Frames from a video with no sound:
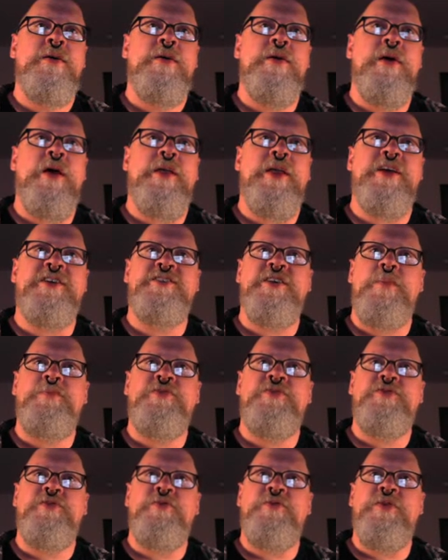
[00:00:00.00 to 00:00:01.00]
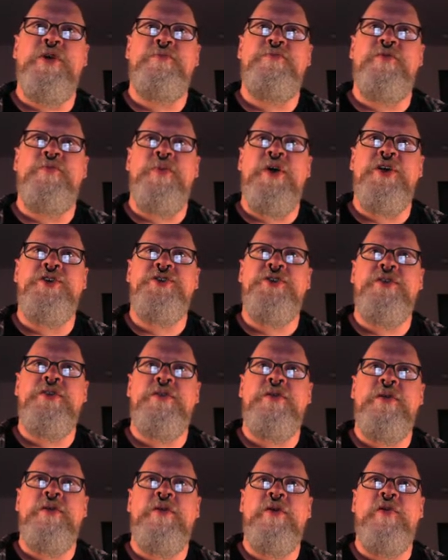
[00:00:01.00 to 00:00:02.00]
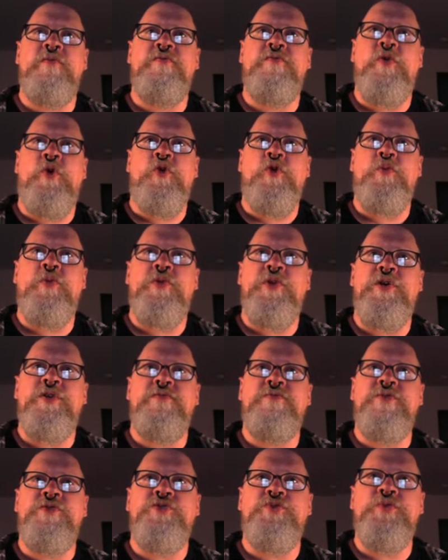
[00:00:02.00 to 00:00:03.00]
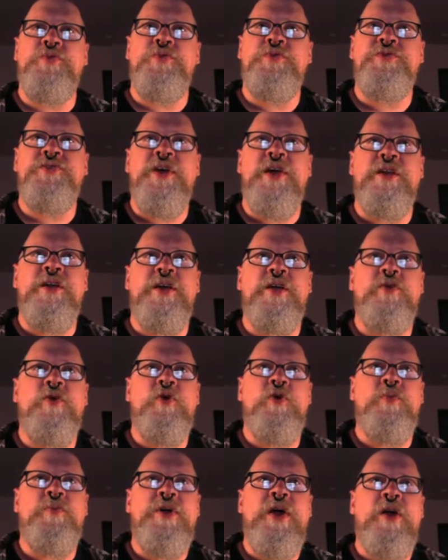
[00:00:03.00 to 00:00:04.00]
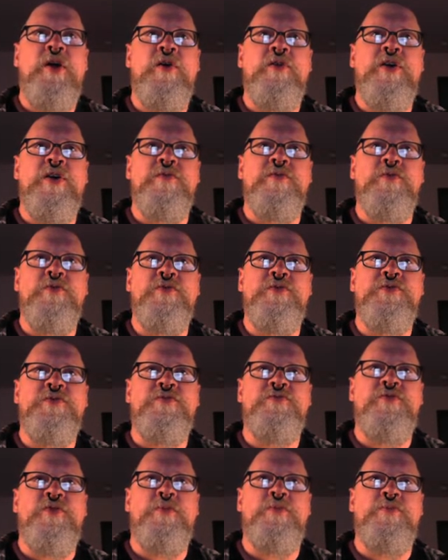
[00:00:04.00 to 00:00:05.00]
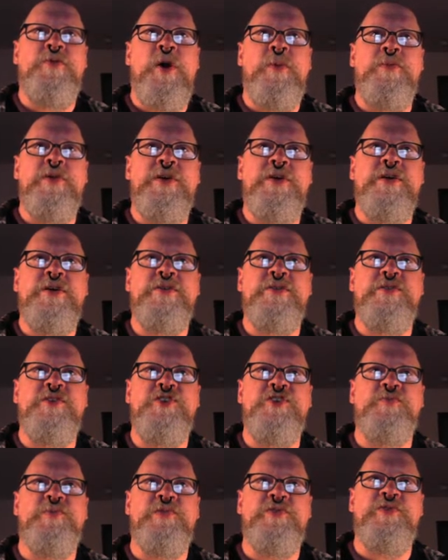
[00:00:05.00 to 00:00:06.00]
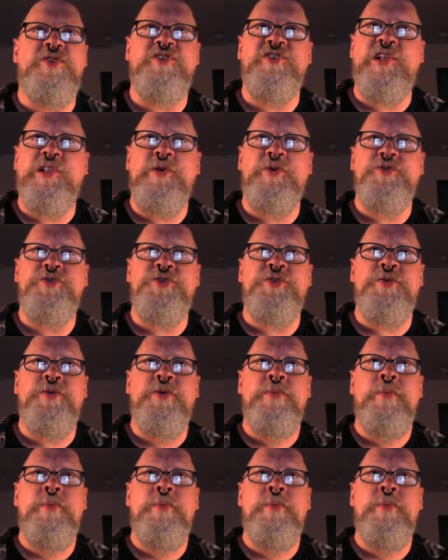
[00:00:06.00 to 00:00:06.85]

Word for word: and exempt certain information of vulnerable individuals and in home caregivers from public disc disclosure.